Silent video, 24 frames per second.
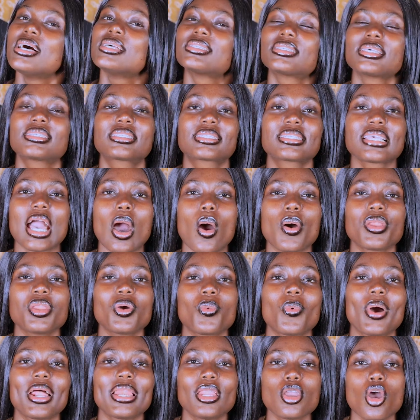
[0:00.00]
Cecilia only
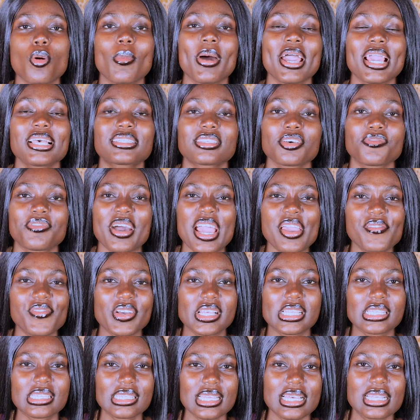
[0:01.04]
while you're my 5
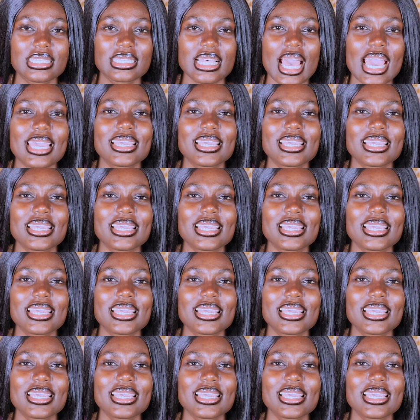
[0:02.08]
and 6.